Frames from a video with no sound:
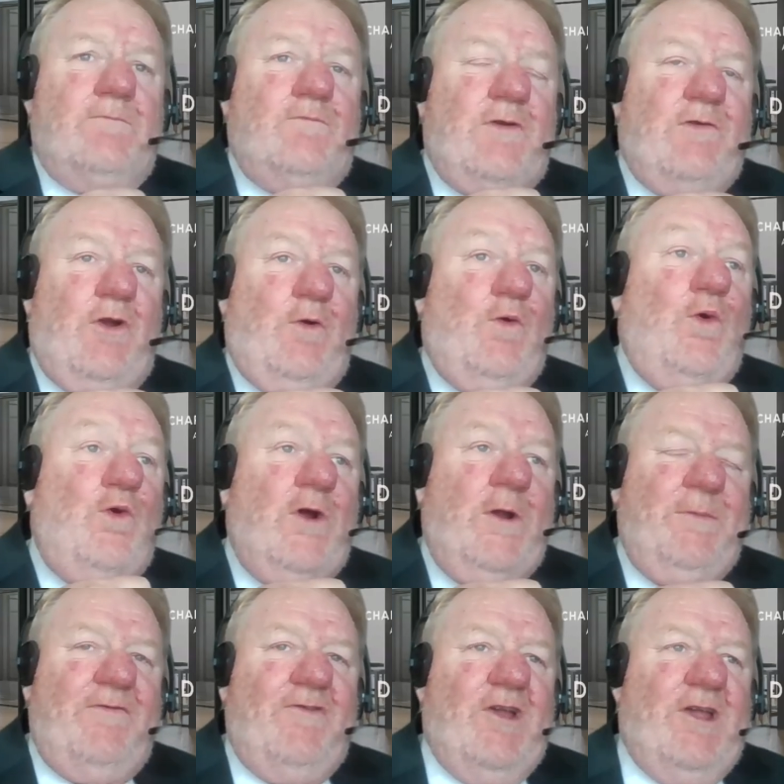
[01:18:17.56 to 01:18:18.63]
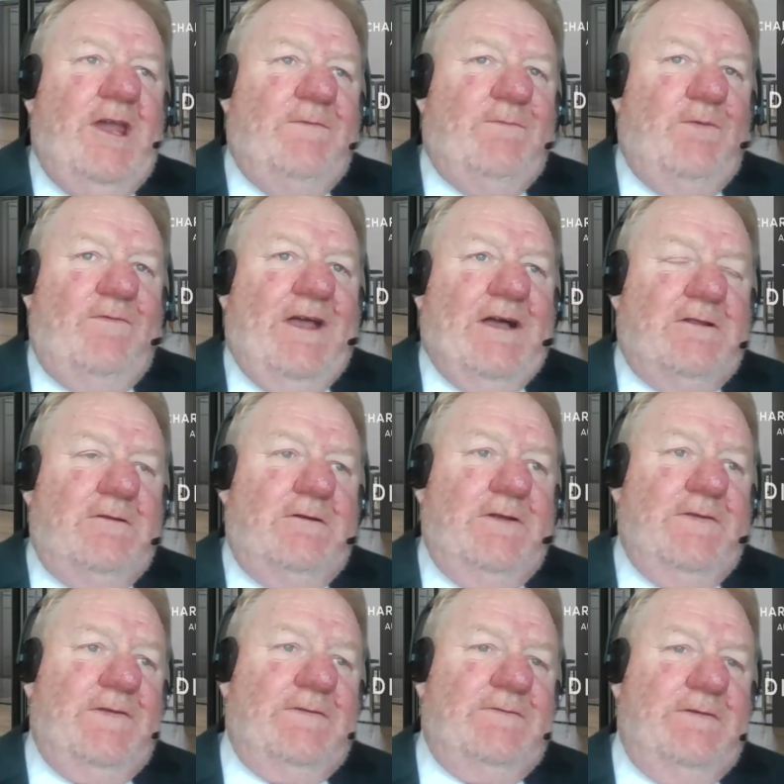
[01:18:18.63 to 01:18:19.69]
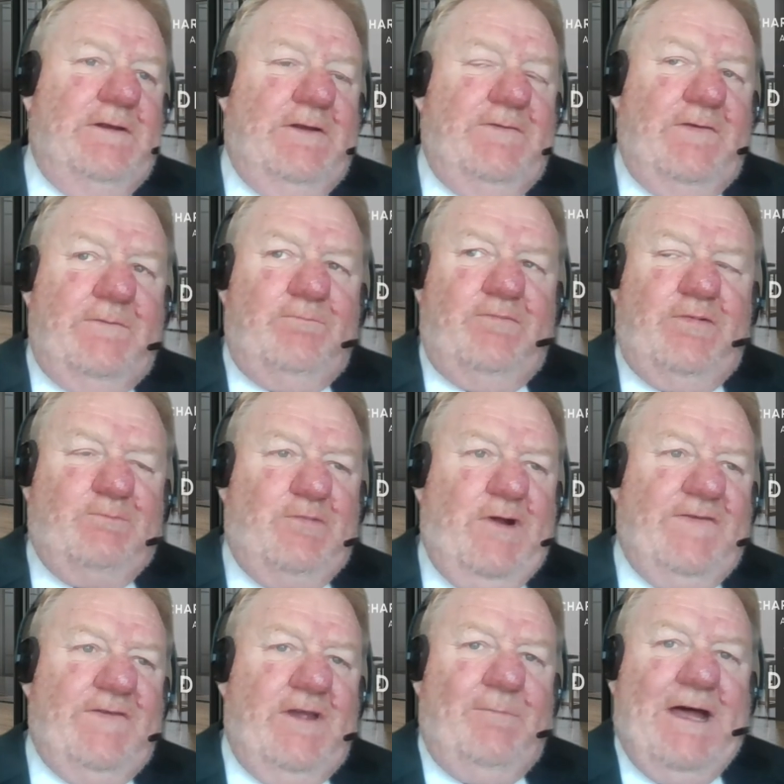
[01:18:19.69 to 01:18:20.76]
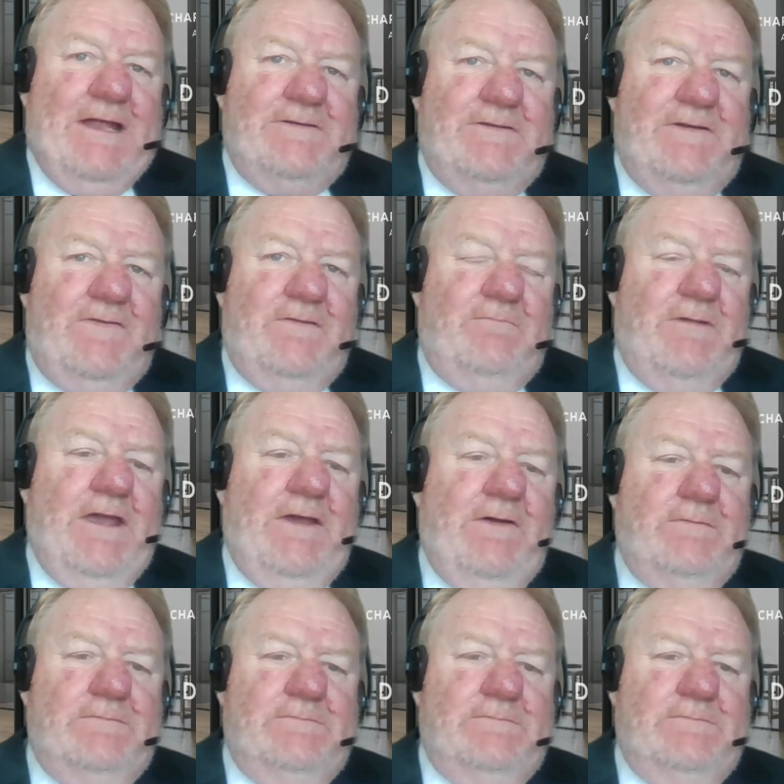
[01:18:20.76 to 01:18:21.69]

we've got to be very careful with our clients that, you know, just pressing a button doesn't make